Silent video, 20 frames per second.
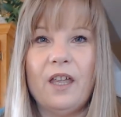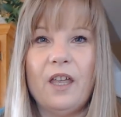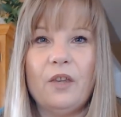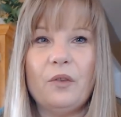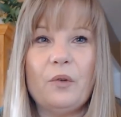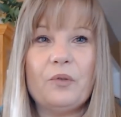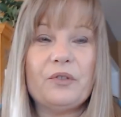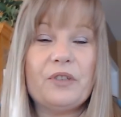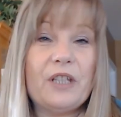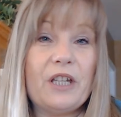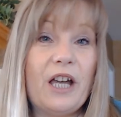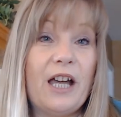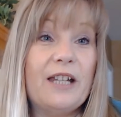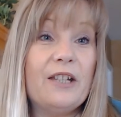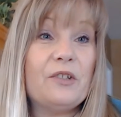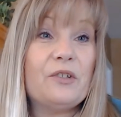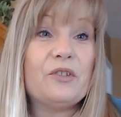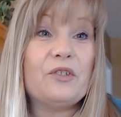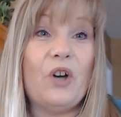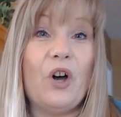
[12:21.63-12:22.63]
Those are the kind
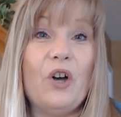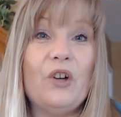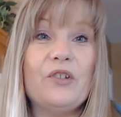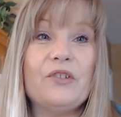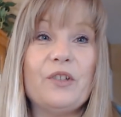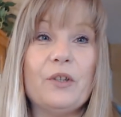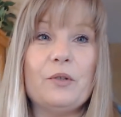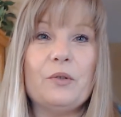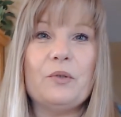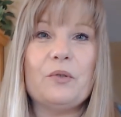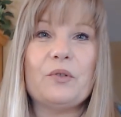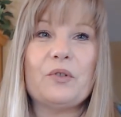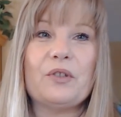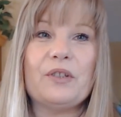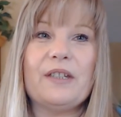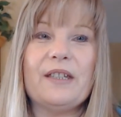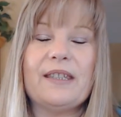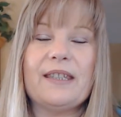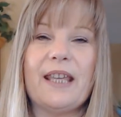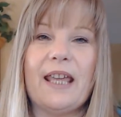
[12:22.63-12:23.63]
of songs I
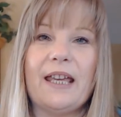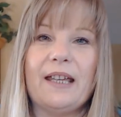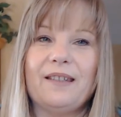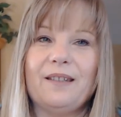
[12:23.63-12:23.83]
usually sing.